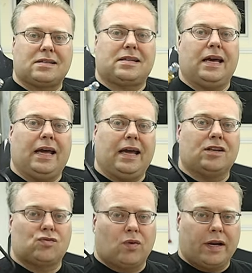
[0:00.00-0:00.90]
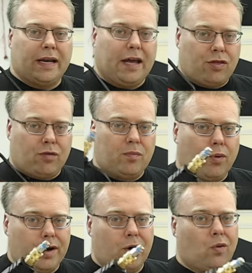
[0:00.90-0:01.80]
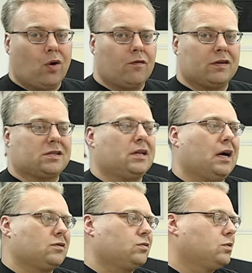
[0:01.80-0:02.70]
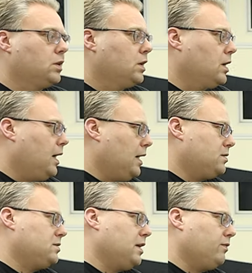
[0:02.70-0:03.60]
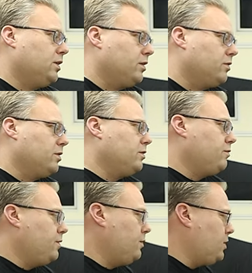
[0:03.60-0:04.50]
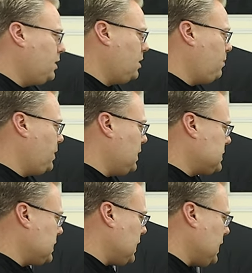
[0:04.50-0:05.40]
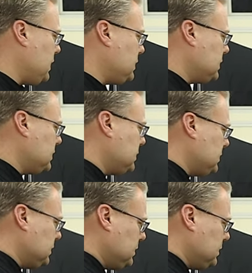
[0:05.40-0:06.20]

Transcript: say is running a 3.0 orifice nozzle at 750 PSI.